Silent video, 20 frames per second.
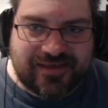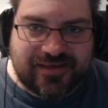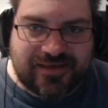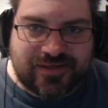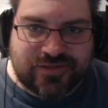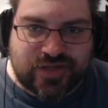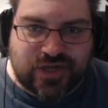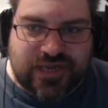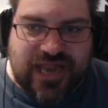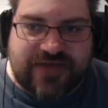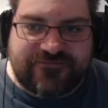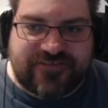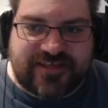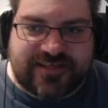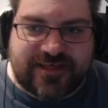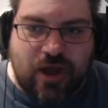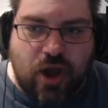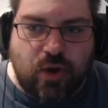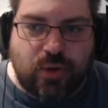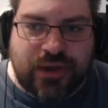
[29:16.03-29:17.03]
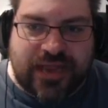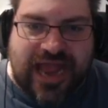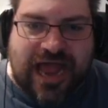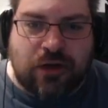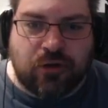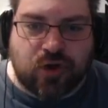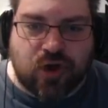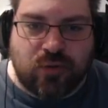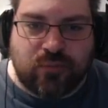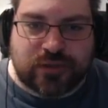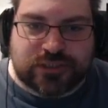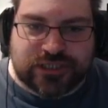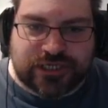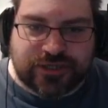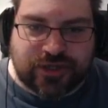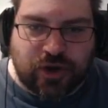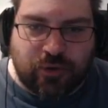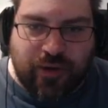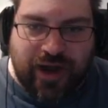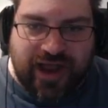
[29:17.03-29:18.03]
So left is the only outcome which is
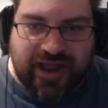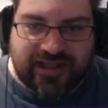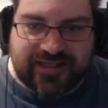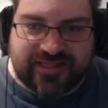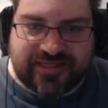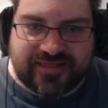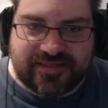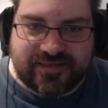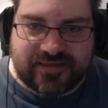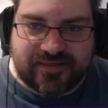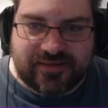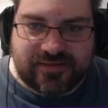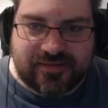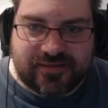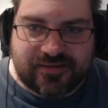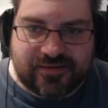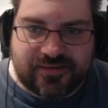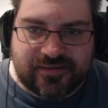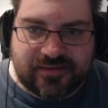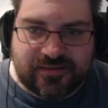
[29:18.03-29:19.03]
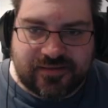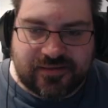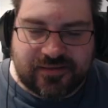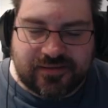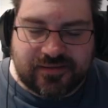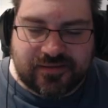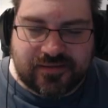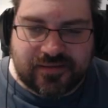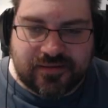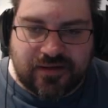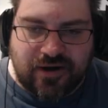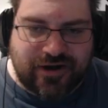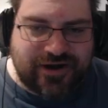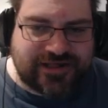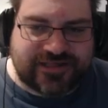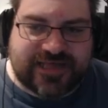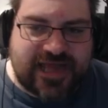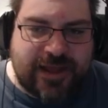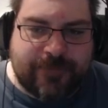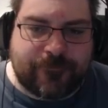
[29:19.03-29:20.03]
correct. Or
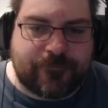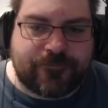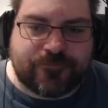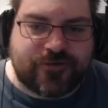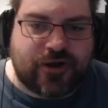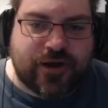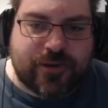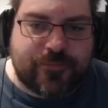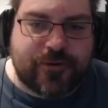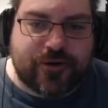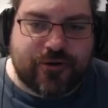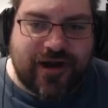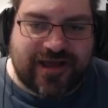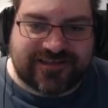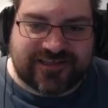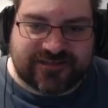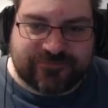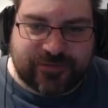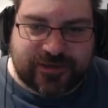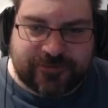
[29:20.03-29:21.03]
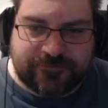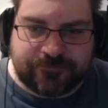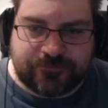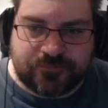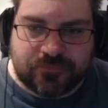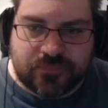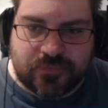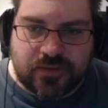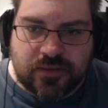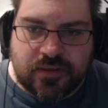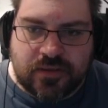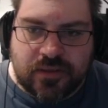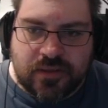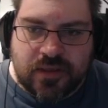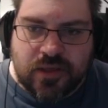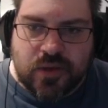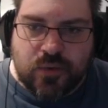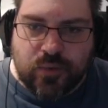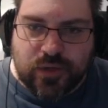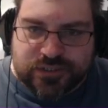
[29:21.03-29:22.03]
it progresses me.
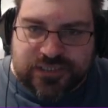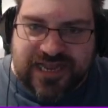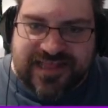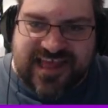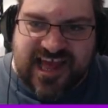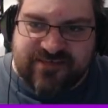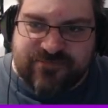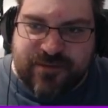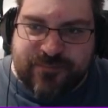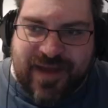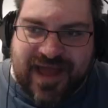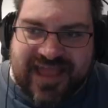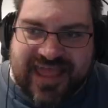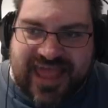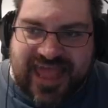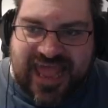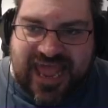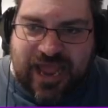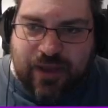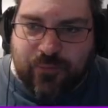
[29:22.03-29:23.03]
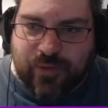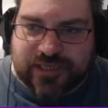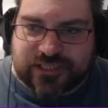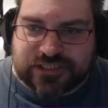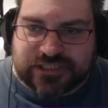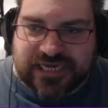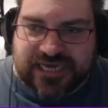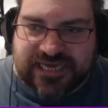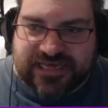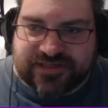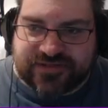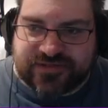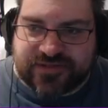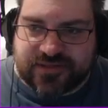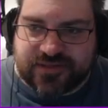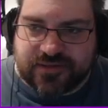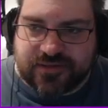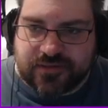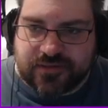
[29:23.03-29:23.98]
Which then takes me back here, which is